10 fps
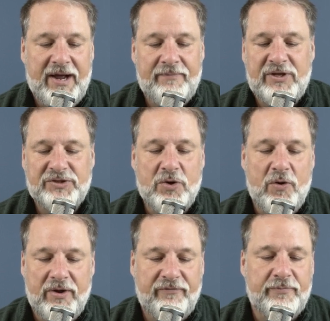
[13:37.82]
He's
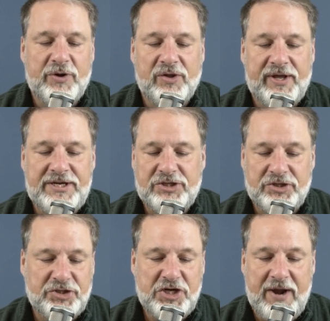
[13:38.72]
going from
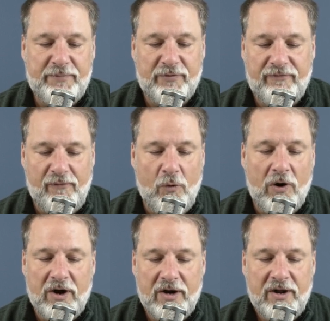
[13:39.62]
Galatians chapter
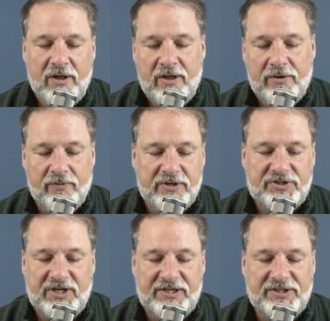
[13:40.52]
4, where it
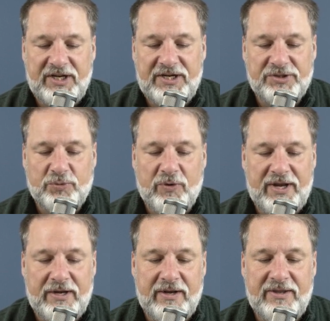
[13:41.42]
says, "It is
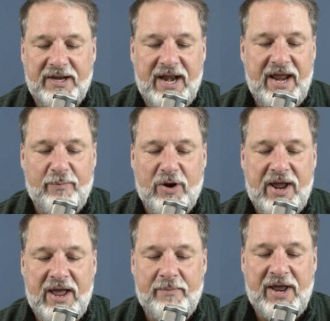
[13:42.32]
written that
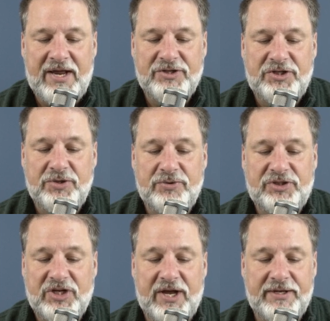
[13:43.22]
Abraham had two
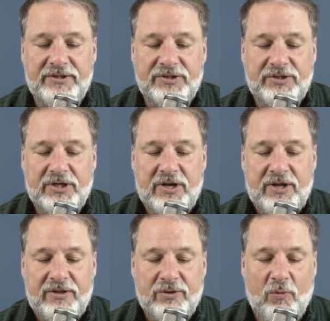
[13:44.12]
sons,
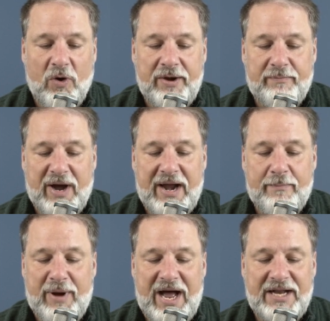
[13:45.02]
the one by a
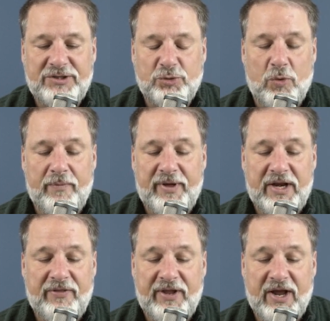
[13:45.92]

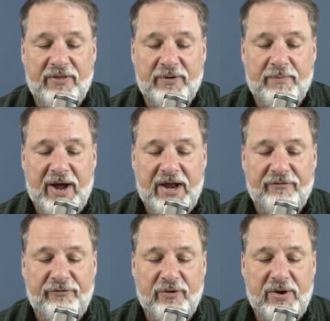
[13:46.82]
bondswoman and the other by a
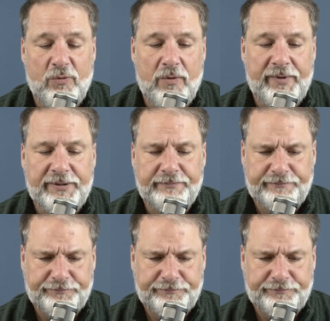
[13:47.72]
free woman."